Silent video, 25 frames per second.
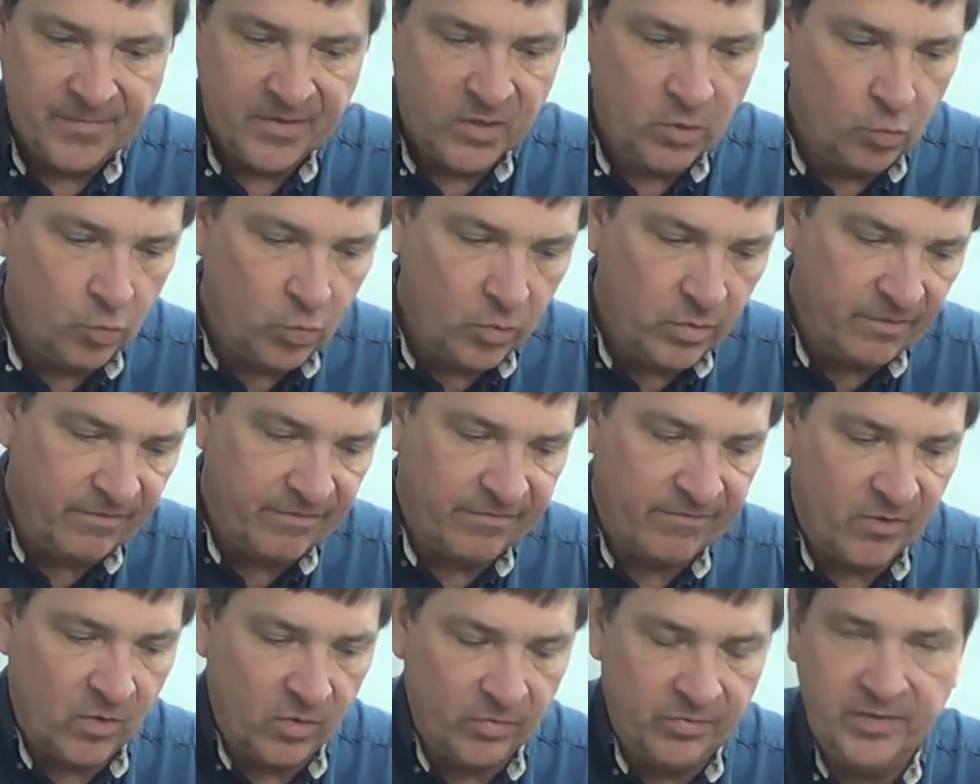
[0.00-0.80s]
You wouldn't
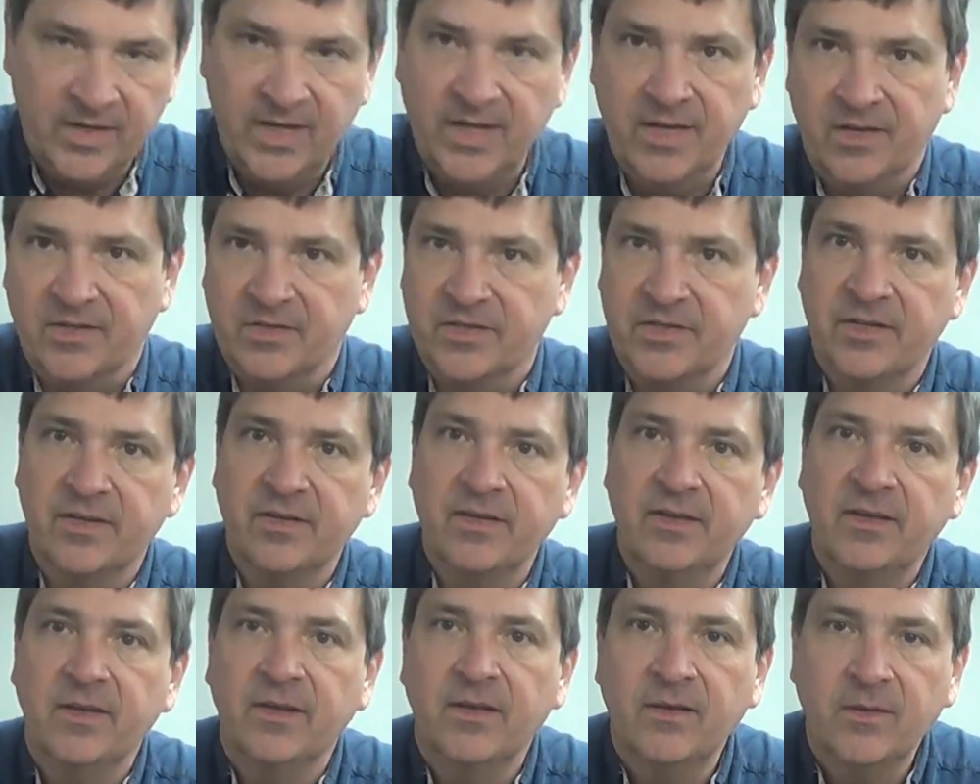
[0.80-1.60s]
fault this.
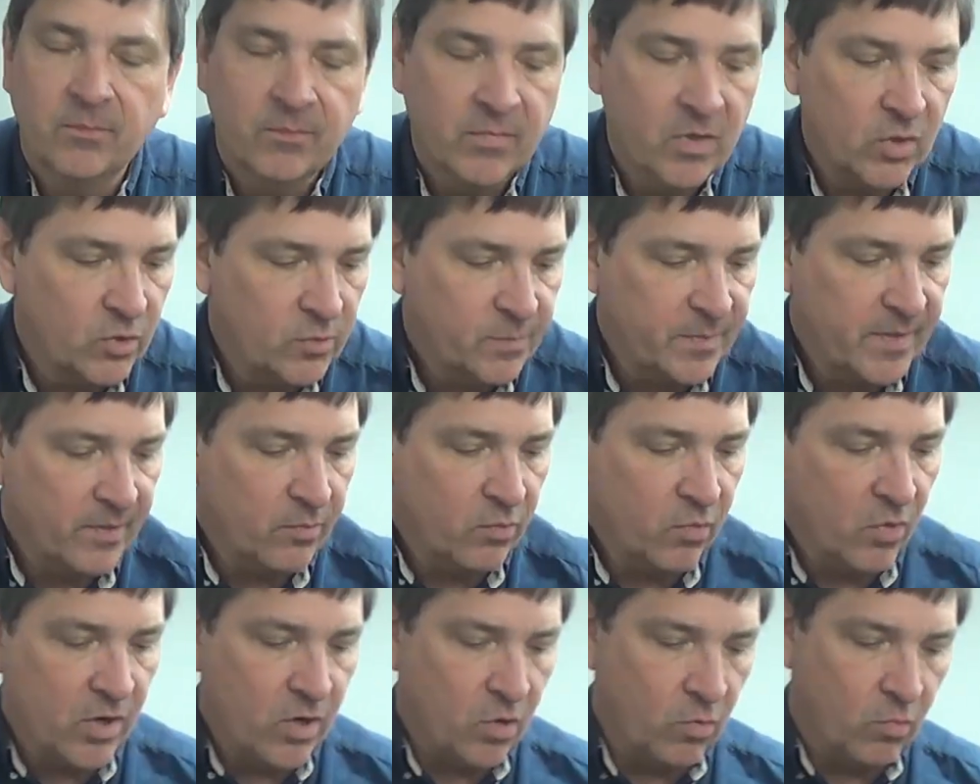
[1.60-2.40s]
Most
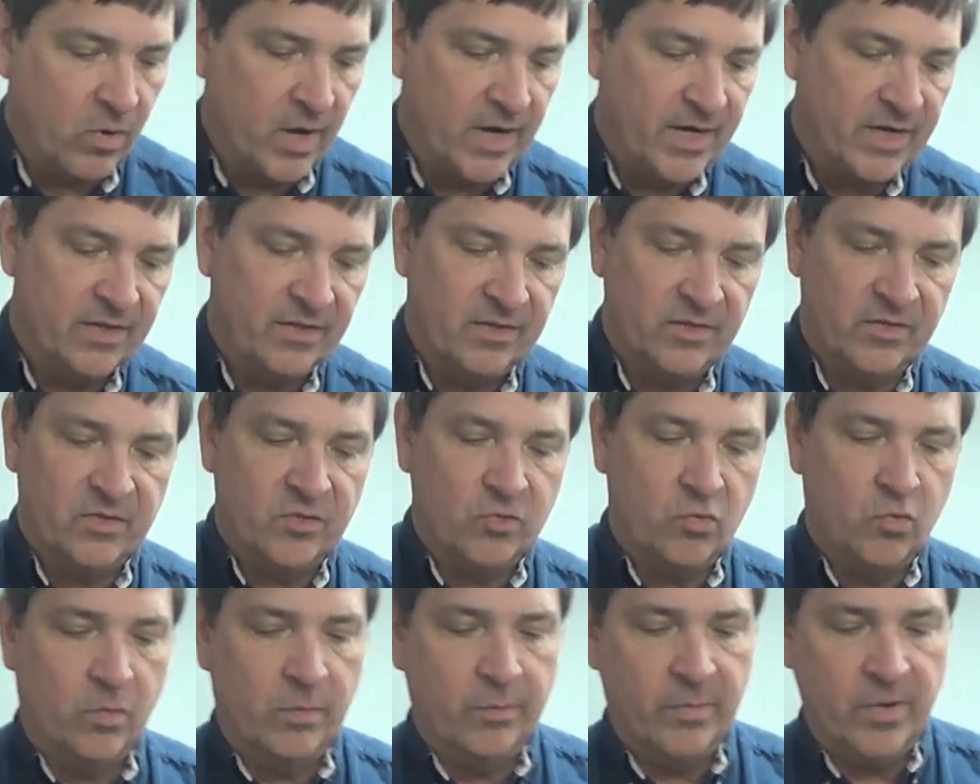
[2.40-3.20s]
people go right to the
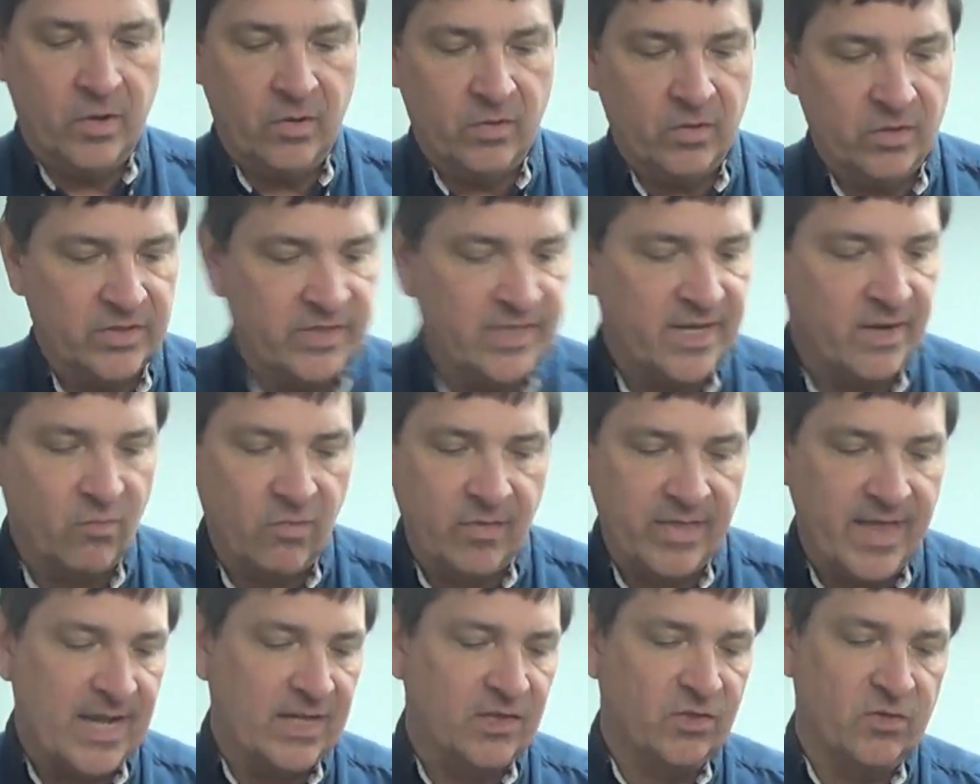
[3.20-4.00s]
score motor and say,
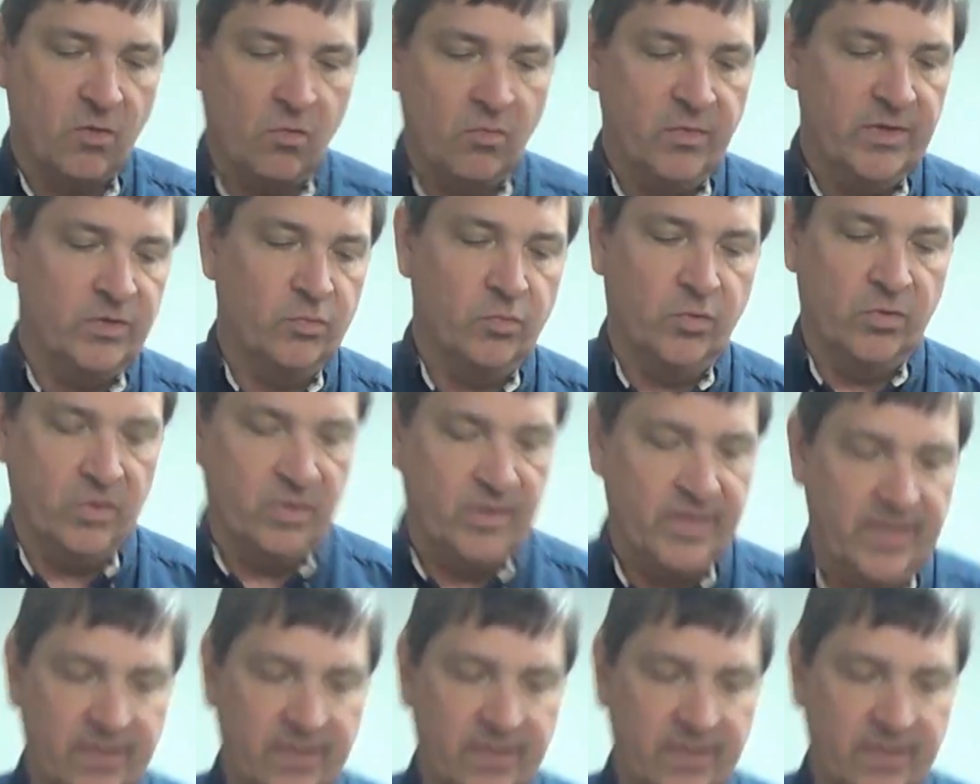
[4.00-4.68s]
well, that's always where it